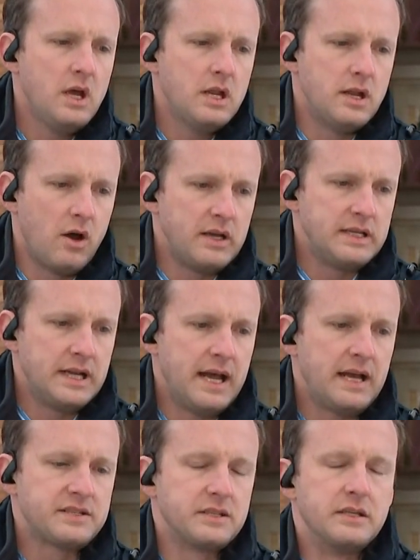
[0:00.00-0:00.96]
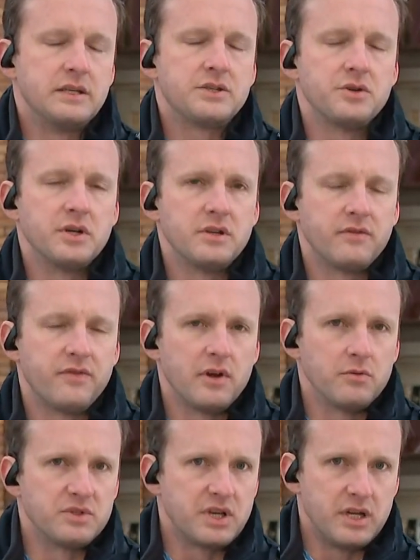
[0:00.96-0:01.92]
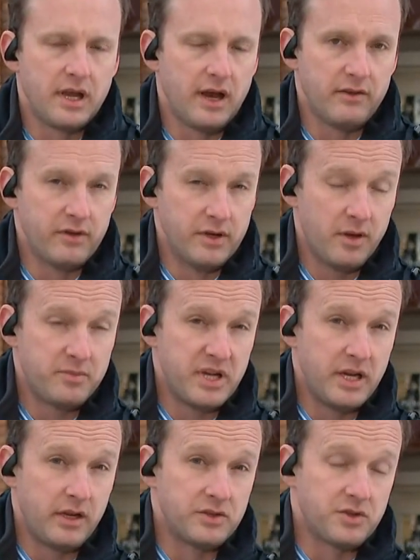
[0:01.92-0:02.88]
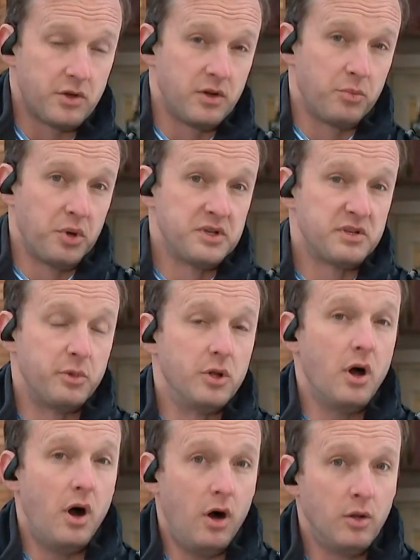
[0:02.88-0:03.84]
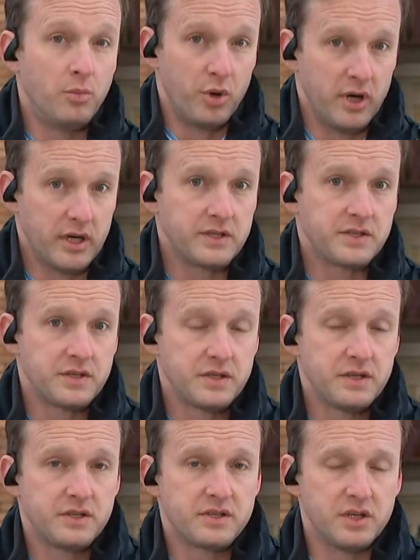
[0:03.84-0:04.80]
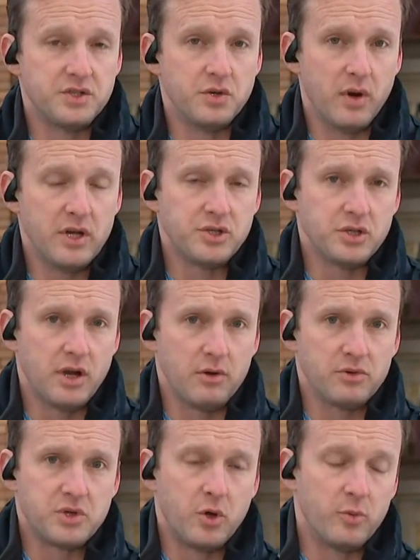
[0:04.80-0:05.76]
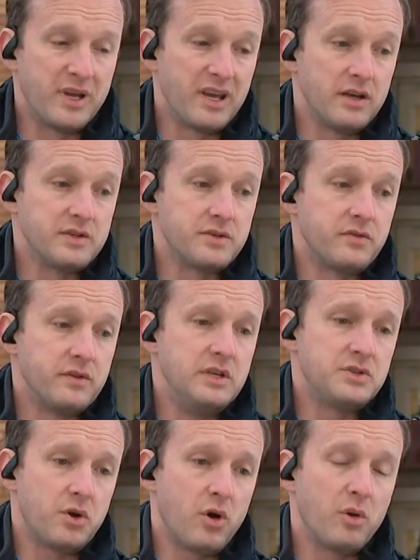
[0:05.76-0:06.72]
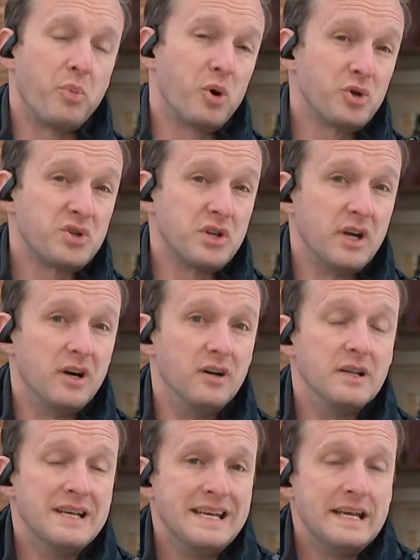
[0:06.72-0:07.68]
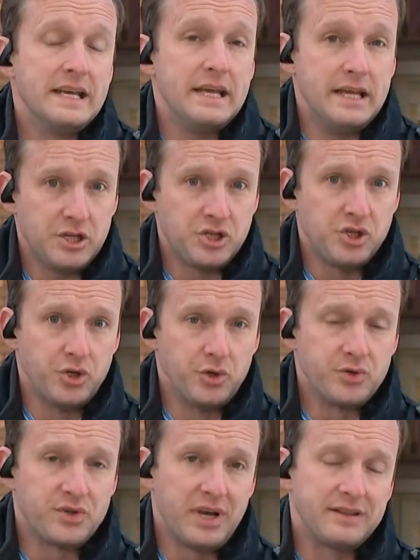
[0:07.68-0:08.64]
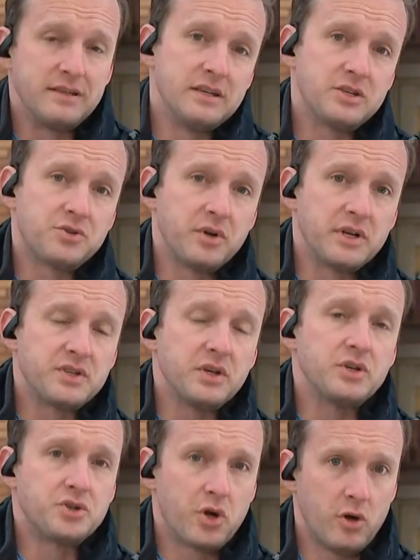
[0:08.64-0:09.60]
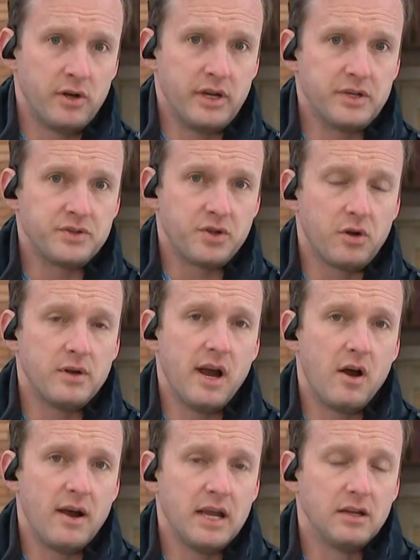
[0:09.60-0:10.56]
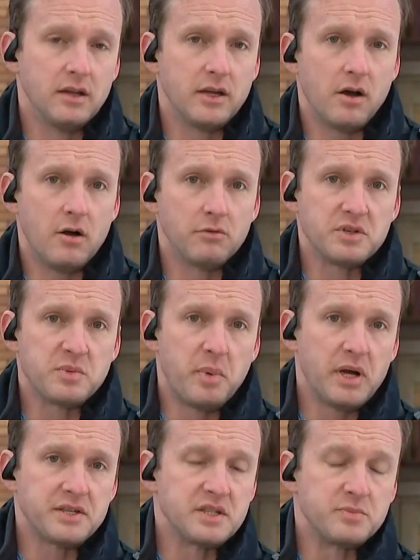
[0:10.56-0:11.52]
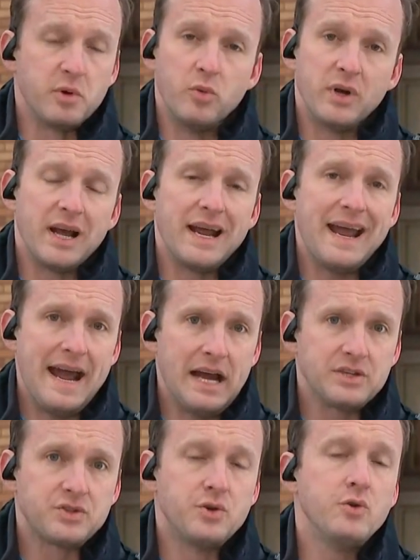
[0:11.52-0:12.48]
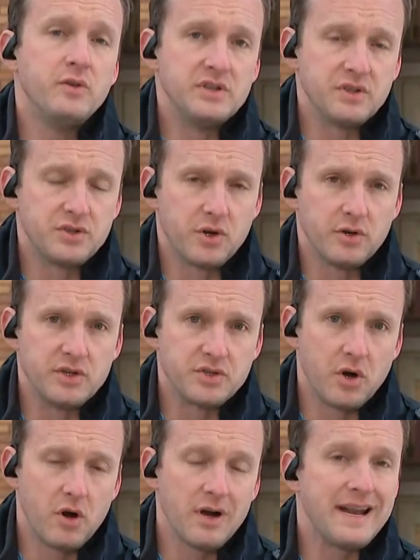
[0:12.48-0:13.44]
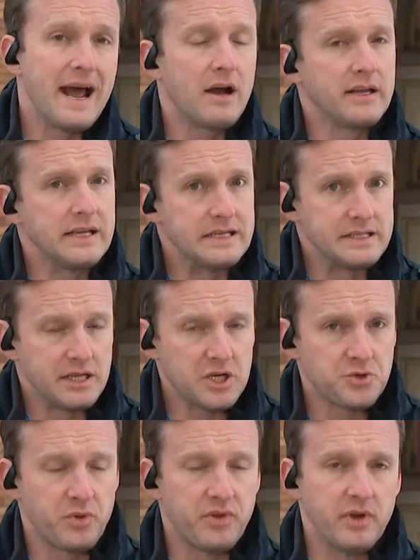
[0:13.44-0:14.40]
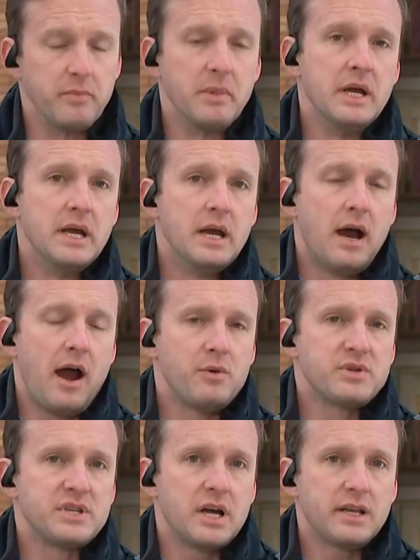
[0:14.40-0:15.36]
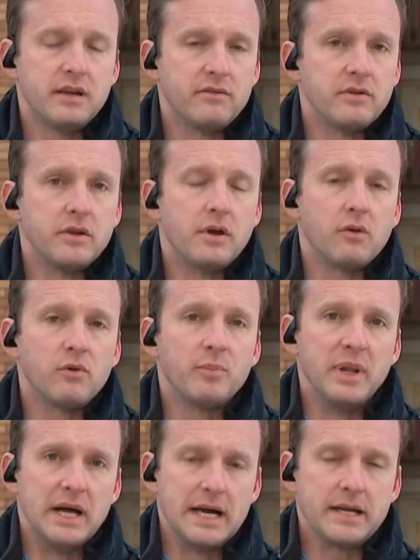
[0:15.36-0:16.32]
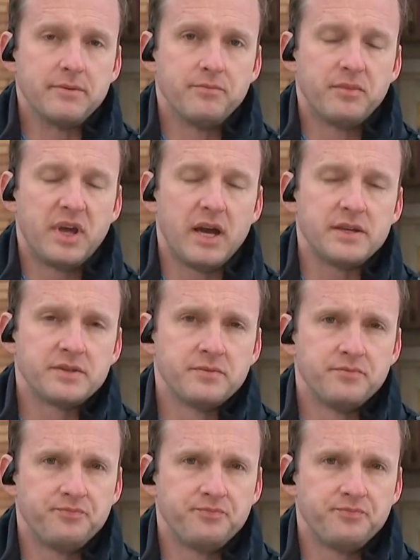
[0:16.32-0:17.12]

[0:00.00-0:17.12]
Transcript: Now, I did ask the district if there was any kind of an update concerning Principal Albrecht's situation. I was told because these are personnel issues that the district's attorneys are now handling all responses. But when I asked who these attorneys are and how to get in touch with them, I was not given a reply. Guys?